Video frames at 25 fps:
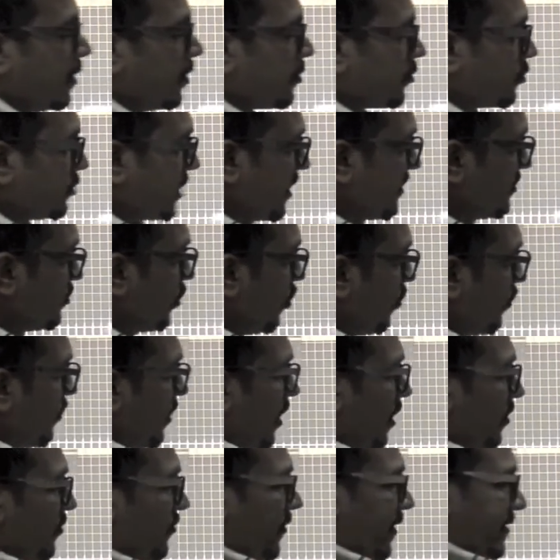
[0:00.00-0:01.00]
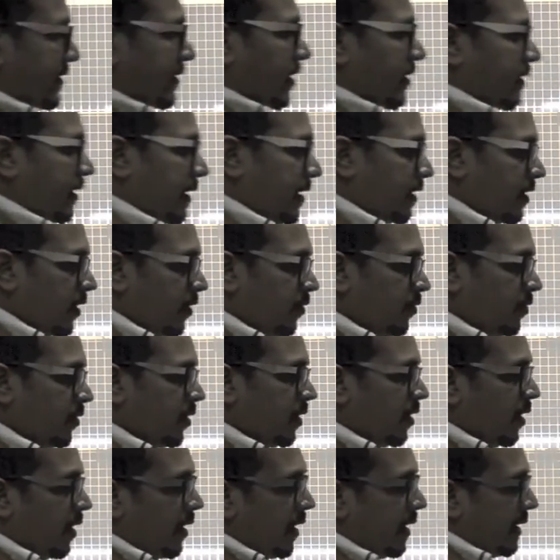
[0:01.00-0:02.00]
So there is no wow factor till now.
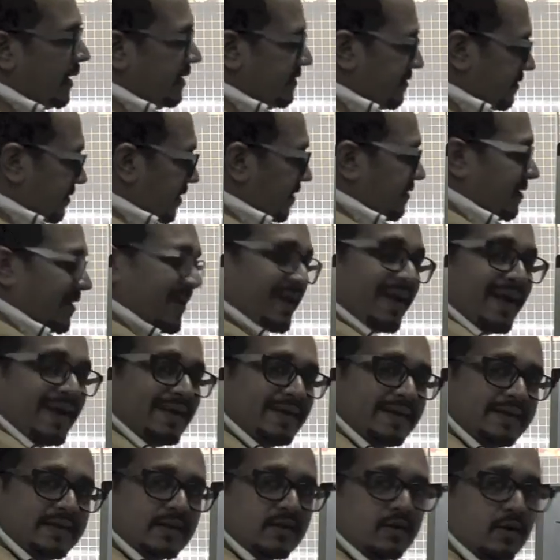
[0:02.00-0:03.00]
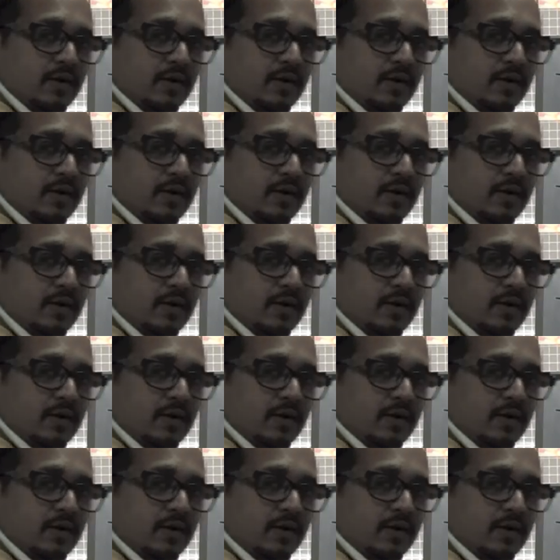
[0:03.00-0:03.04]
It's just adding the